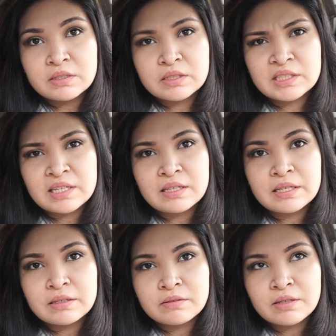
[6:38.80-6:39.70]
Is that
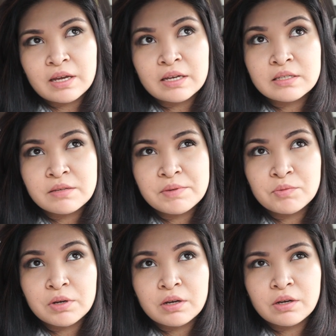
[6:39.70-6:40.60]
like asking me
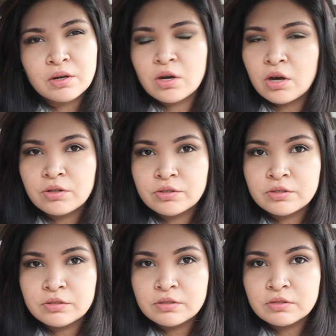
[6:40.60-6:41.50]
what
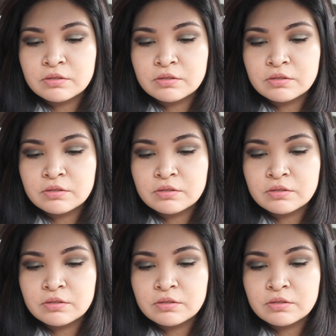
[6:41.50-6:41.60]
color.